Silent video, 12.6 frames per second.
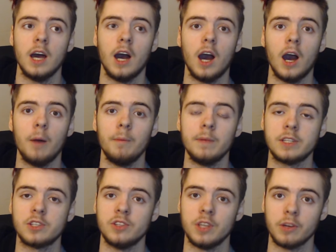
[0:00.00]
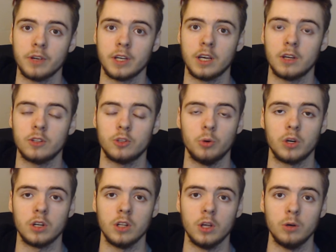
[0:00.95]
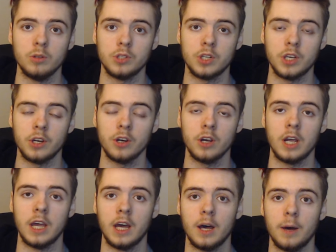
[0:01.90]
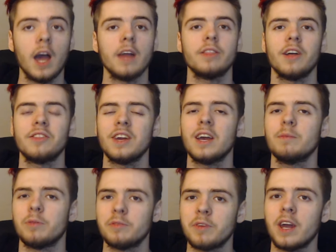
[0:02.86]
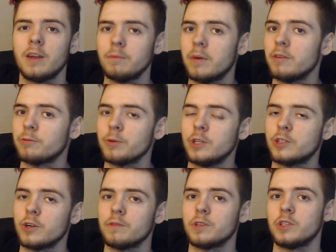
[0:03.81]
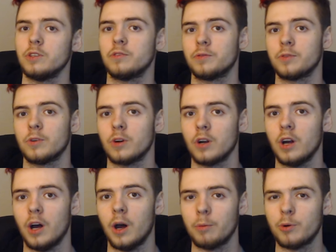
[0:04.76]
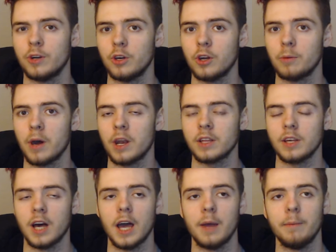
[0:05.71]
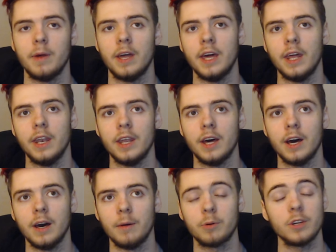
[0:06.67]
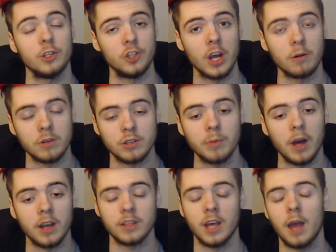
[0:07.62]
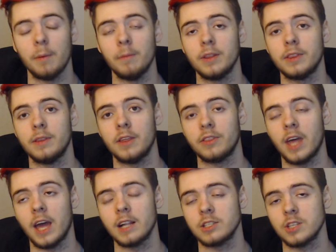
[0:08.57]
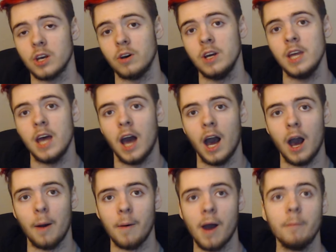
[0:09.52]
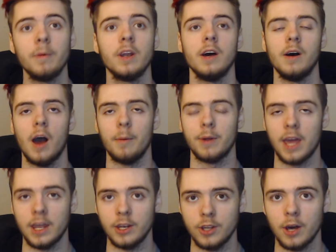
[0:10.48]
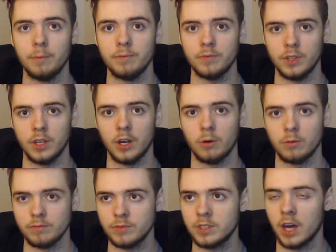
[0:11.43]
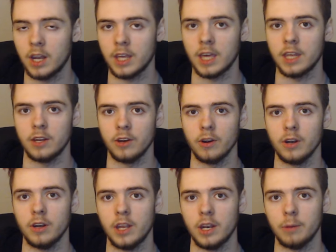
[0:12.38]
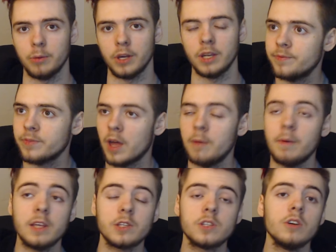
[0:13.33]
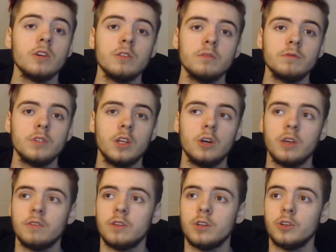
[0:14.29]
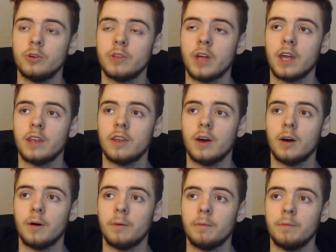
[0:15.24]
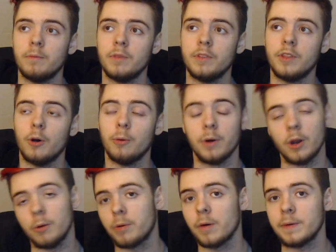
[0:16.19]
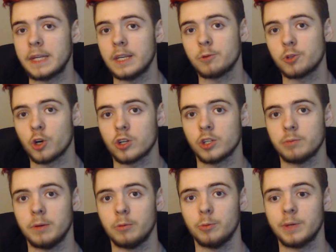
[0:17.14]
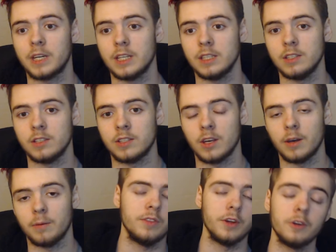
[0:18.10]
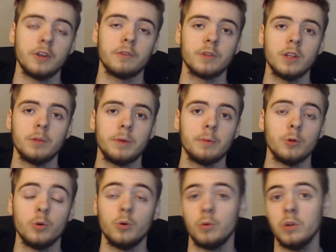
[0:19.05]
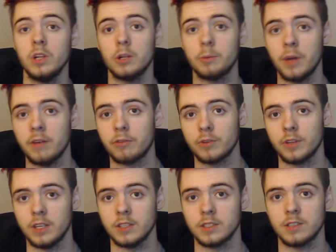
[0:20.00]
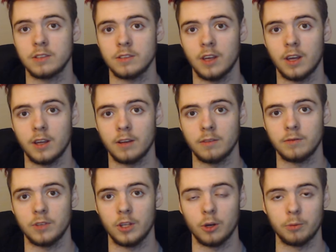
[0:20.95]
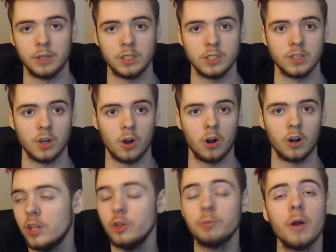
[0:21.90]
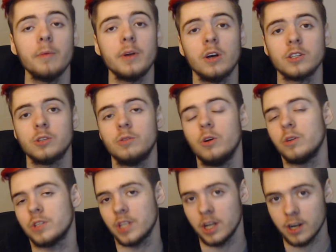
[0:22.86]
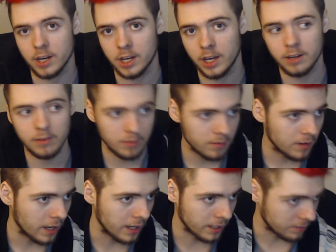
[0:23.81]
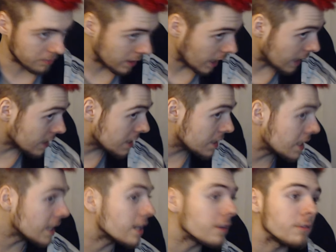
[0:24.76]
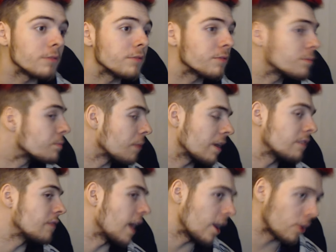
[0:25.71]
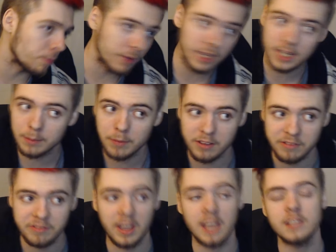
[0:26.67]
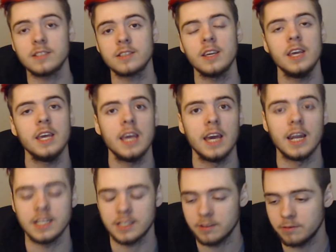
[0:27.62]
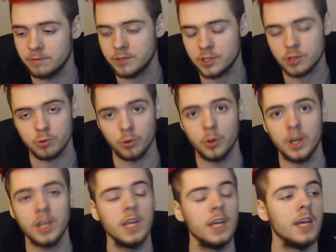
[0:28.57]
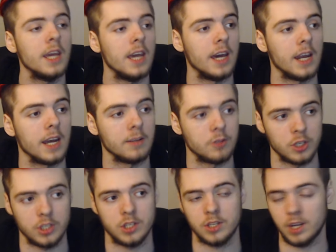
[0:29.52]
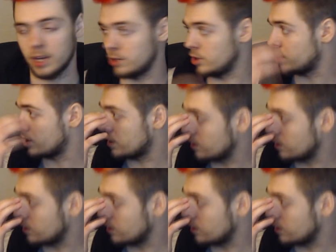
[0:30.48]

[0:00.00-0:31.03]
Um, it's nearing to a close here. Um, I, th I, think I provided my free services for uh, a pretty good amount of time and a uh, pretty generous amount of time at, at that. So um, I'm gonna I'm gonna end up you know cutting it here in, in a bit. I may still you know even do that um, though, but I'll probably end up charging people because um, there are definitely people who are willing to pay for these uh, you know pieces of art. you probably also noticed the haircut. I got sick of my hair being in my face, and I said, screw it and I just I just